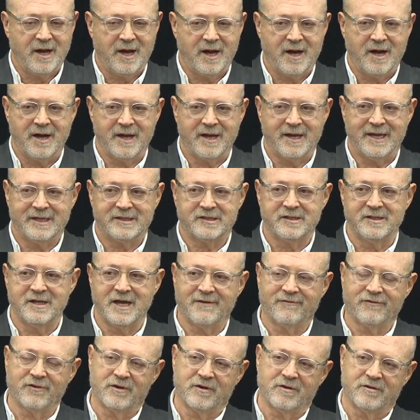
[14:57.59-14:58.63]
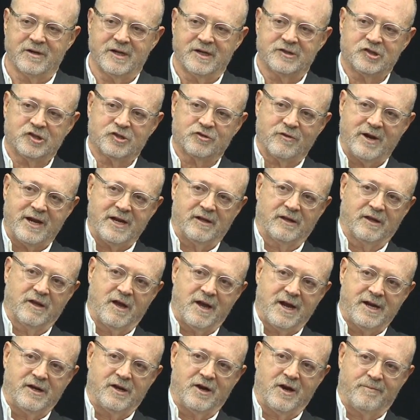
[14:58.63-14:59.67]
Uh, it's never a straight
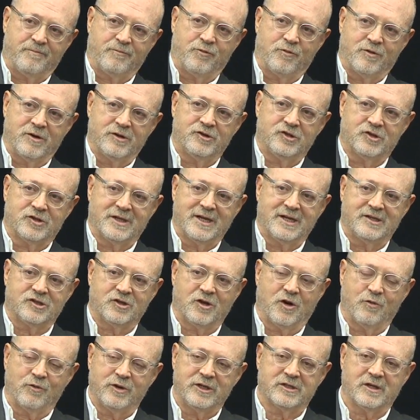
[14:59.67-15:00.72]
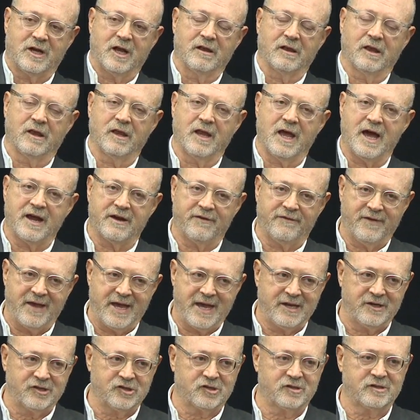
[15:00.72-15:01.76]
line upwards. It's always a lot of
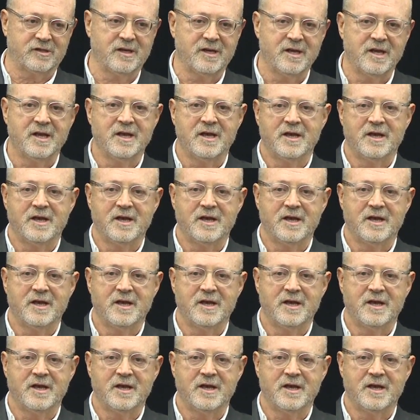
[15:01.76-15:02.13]
angst